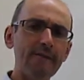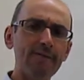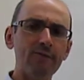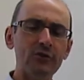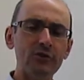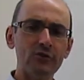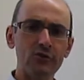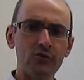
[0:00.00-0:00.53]

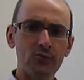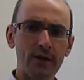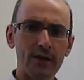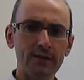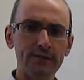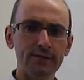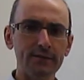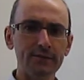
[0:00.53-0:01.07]
versus
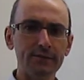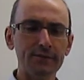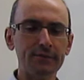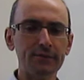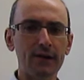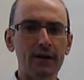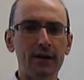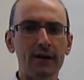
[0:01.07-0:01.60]
relative
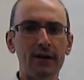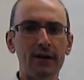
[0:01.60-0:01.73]
uh,